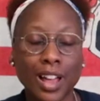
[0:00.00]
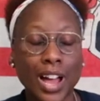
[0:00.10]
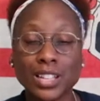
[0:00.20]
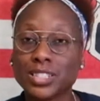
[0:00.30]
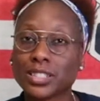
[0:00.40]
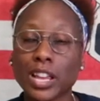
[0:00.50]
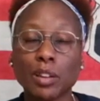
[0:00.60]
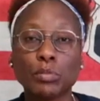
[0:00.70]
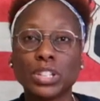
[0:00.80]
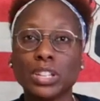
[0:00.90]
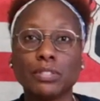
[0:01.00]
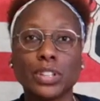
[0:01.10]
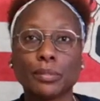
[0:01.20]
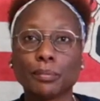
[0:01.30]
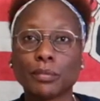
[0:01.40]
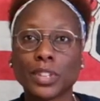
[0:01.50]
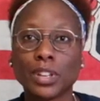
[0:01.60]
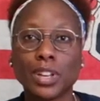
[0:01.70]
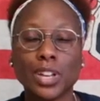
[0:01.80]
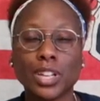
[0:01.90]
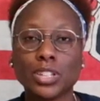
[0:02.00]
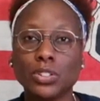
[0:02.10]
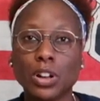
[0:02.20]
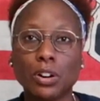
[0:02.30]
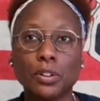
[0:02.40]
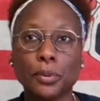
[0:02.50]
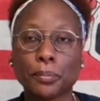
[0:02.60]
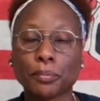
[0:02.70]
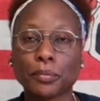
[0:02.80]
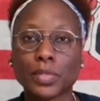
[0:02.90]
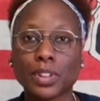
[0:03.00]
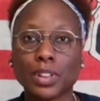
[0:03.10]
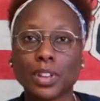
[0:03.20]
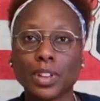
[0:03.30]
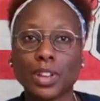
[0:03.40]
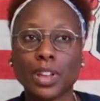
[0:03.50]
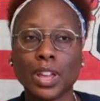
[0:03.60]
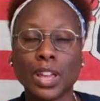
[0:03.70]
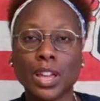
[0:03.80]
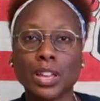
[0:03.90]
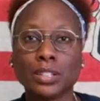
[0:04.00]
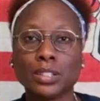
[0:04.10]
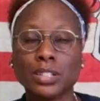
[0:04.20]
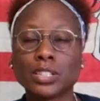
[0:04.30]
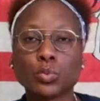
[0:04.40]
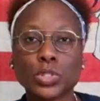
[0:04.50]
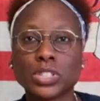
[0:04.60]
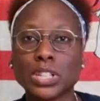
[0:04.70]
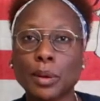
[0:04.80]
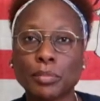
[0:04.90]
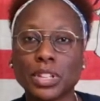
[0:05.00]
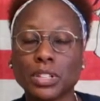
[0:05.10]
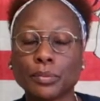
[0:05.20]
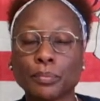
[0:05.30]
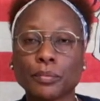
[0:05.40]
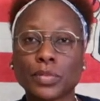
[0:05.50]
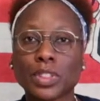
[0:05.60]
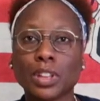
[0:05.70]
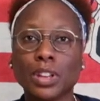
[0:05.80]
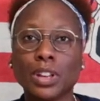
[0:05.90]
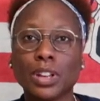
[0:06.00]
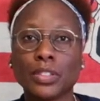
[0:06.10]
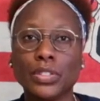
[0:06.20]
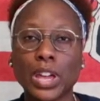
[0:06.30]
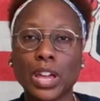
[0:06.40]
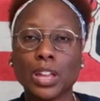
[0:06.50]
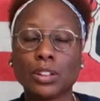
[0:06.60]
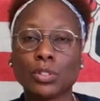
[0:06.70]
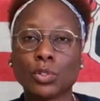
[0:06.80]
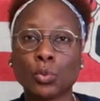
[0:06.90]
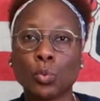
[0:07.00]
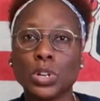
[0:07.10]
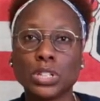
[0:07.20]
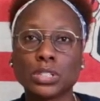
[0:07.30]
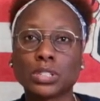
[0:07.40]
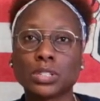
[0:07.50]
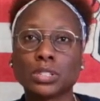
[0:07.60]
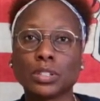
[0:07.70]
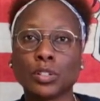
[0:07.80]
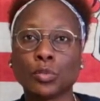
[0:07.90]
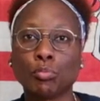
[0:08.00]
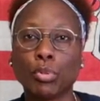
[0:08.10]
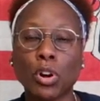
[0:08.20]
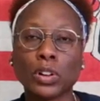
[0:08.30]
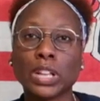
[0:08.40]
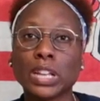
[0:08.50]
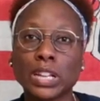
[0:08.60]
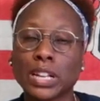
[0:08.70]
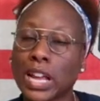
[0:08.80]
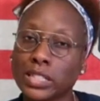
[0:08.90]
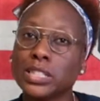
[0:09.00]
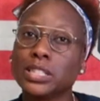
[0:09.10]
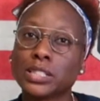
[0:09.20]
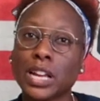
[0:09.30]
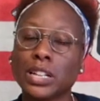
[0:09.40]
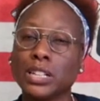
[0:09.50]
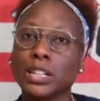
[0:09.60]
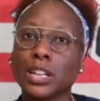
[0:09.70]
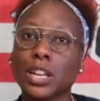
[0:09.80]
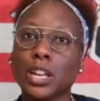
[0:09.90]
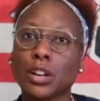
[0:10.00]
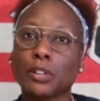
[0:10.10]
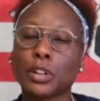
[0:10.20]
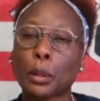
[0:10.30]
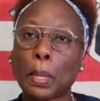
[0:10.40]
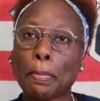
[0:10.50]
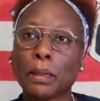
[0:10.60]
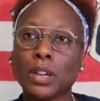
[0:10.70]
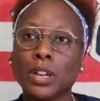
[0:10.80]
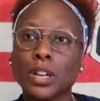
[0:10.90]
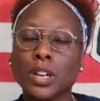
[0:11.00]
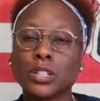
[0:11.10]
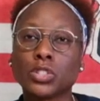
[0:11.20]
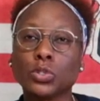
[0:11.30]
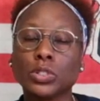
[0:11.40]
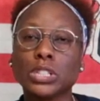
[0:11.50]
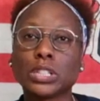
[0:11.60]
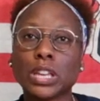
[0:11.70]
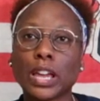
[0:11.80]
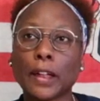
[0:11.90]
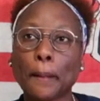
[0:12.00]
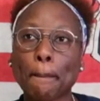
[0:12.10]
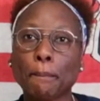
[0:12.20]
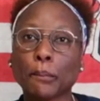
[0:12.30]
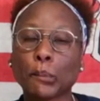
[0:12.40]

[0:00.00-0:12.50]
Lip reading: just can't believe it, you know. And this was something that was brought in, as he stated in the hearing, to look at